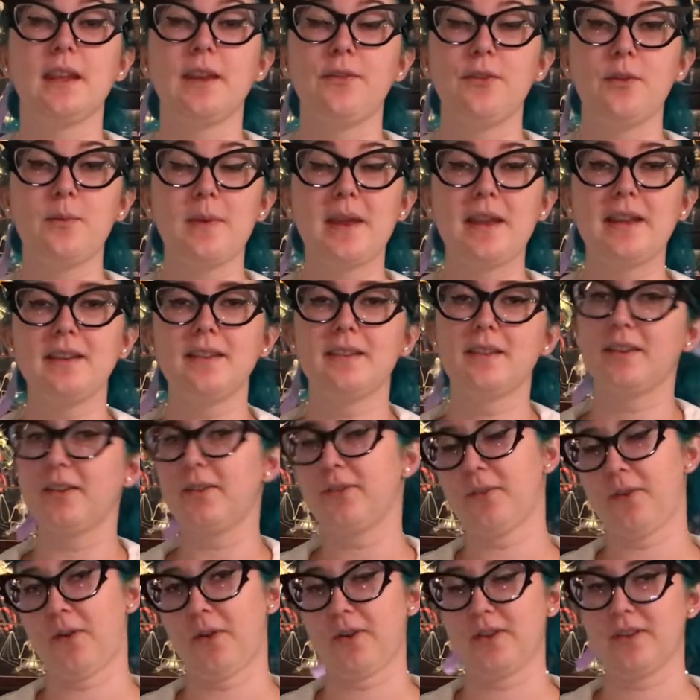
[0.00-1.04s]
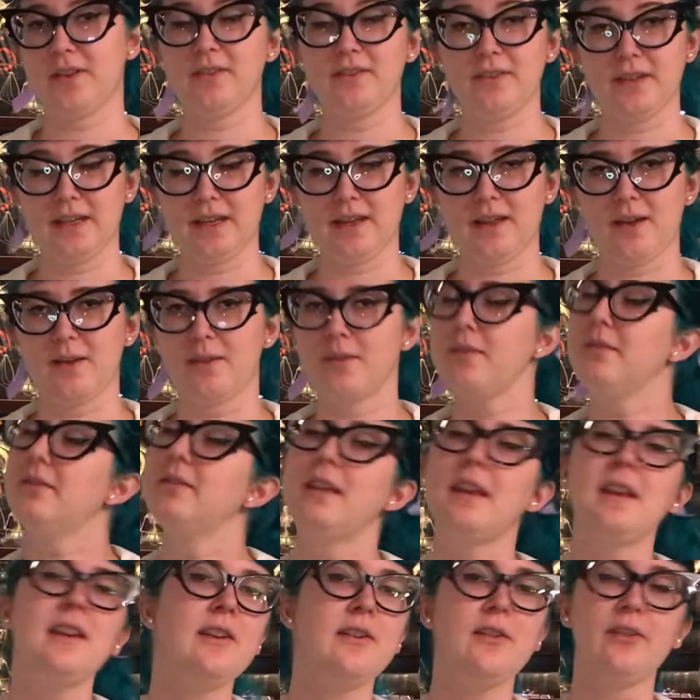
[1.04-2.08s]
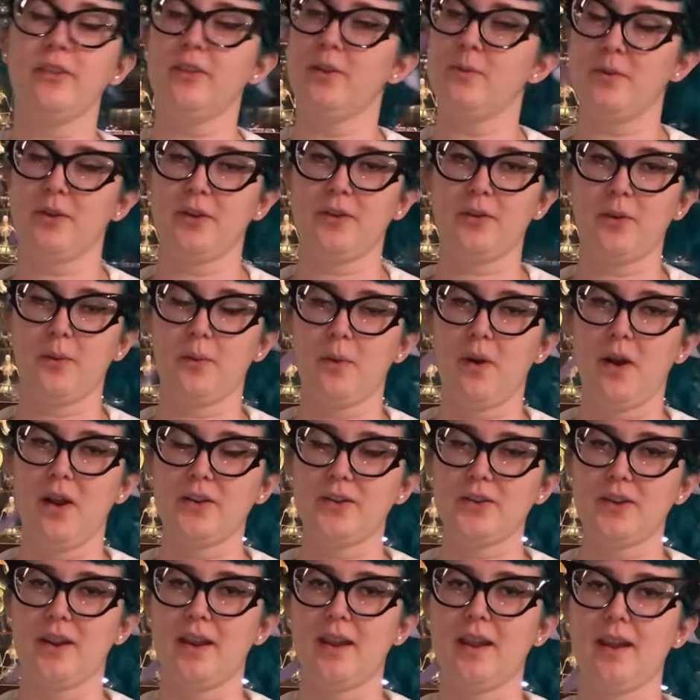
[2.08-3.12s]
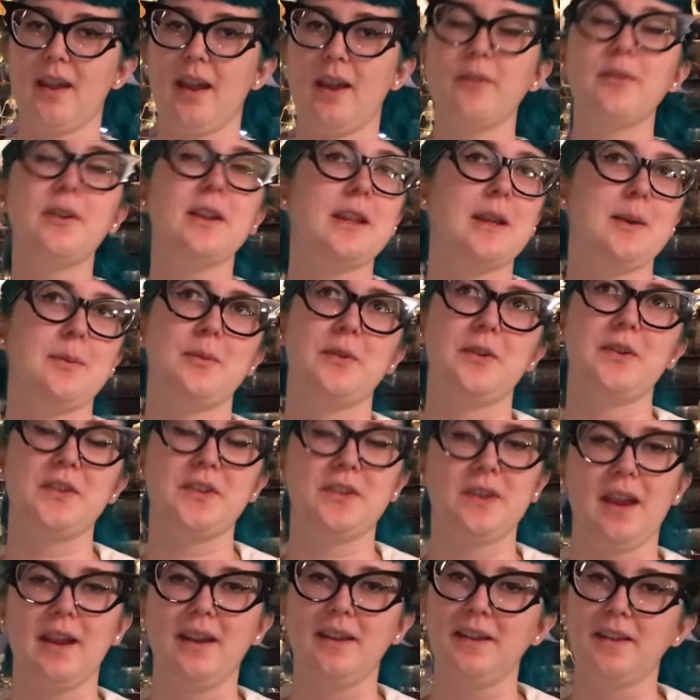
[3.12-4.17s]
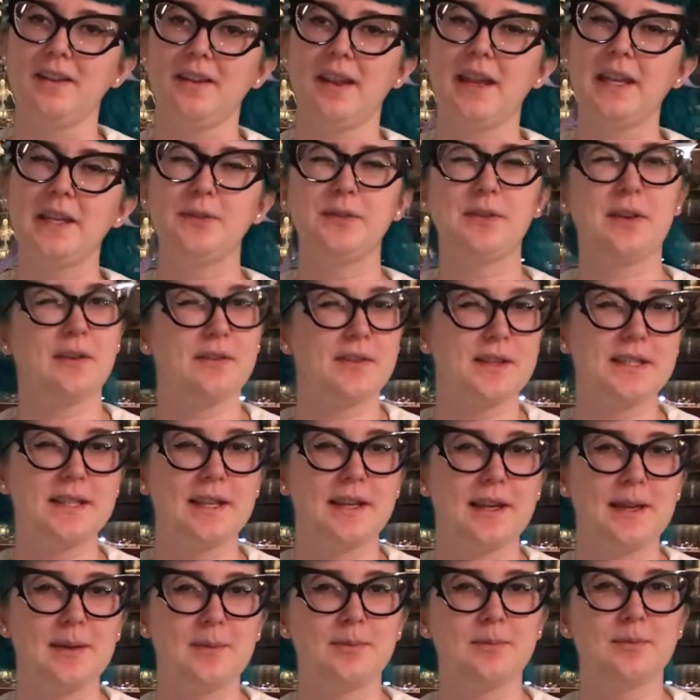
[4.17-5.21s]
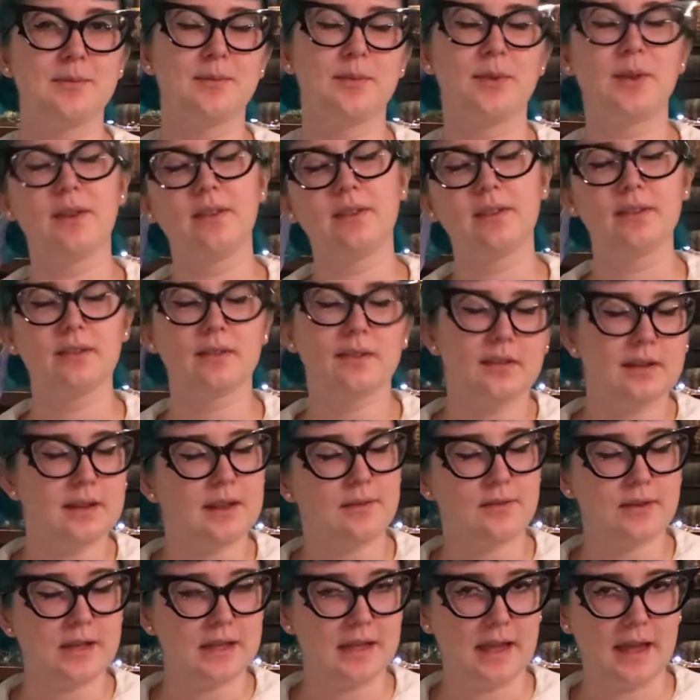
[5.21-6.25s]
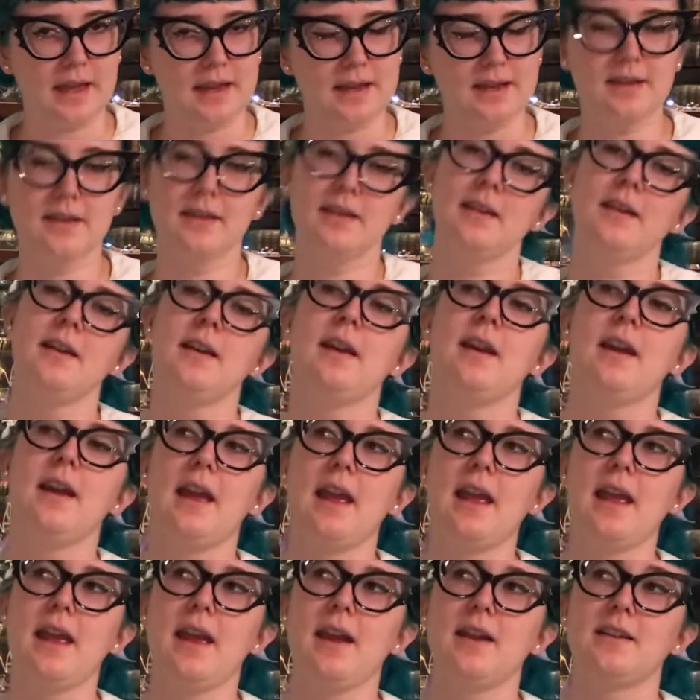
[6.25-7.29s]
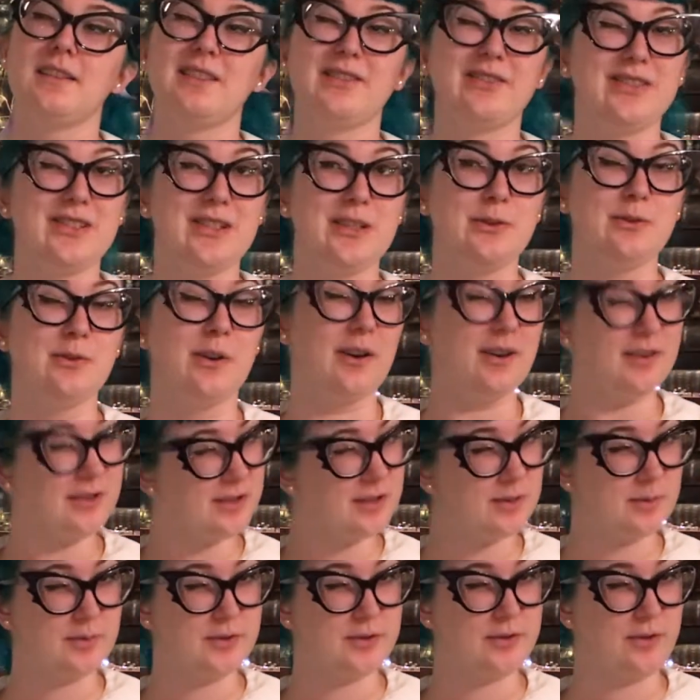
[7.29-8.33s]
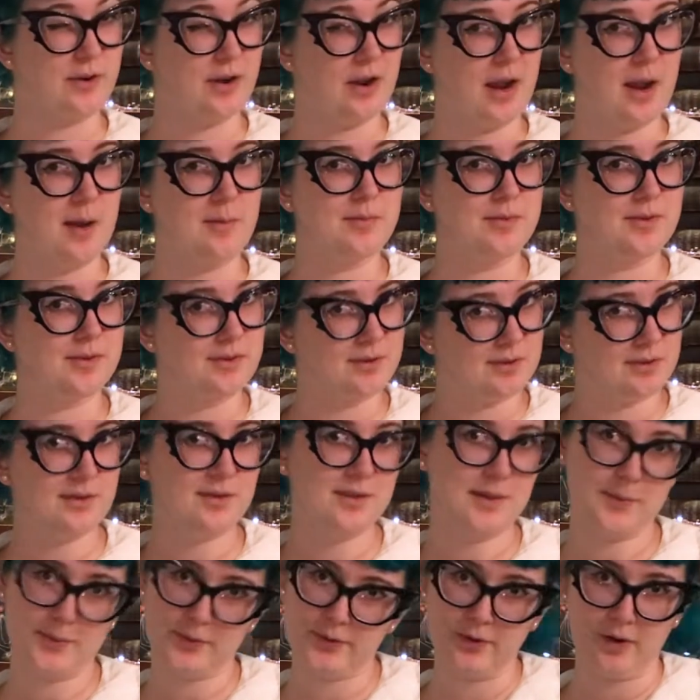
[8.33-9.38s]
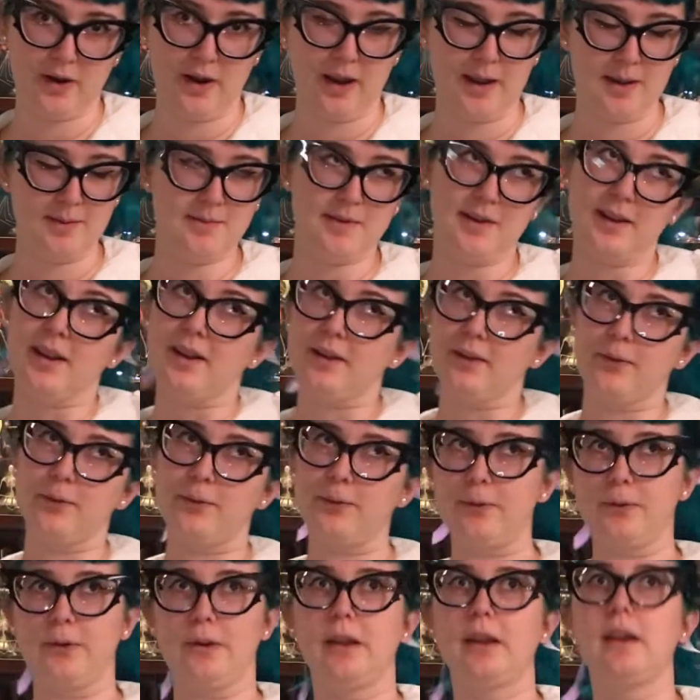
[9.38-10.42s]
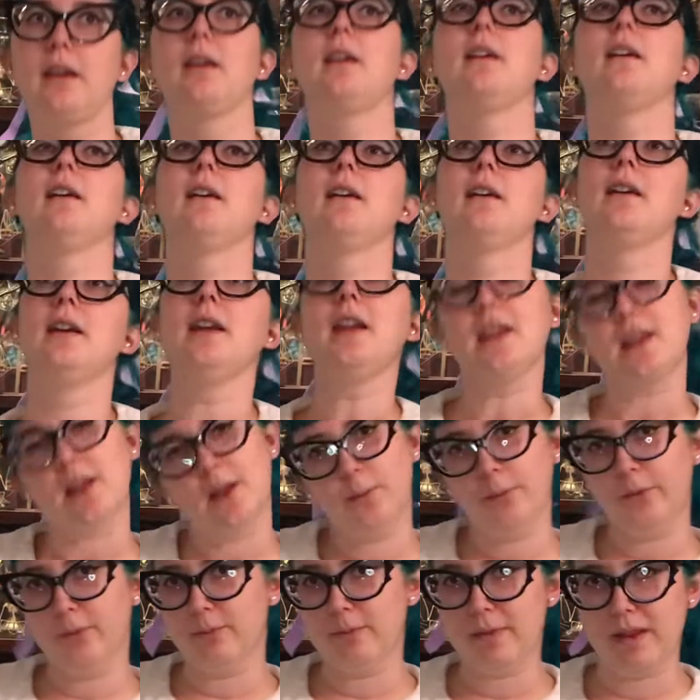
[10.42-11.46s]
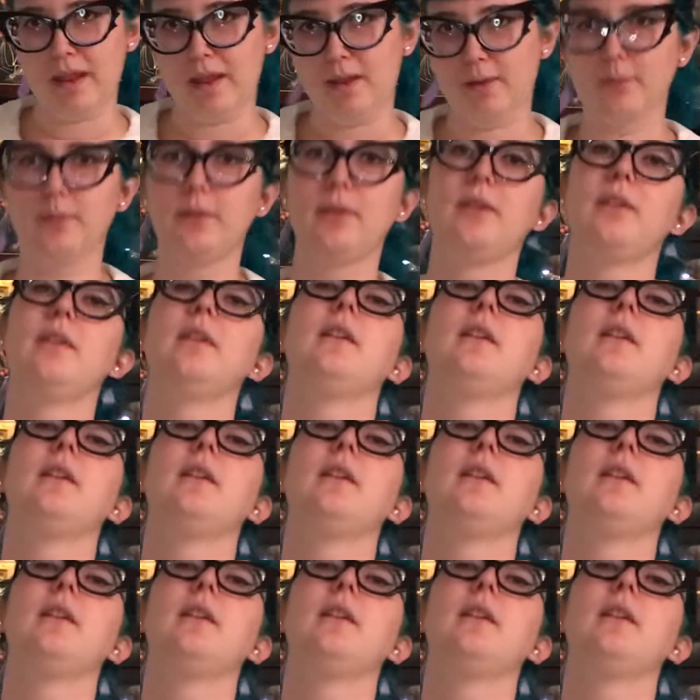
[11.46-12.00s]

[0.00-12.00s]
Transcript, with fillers: you made it this far in the video, thank you so much for watching. I really appreciate it. And if you have the time, please give a like. And if you aren't subscribed, subscribe. It's free. It helps me out.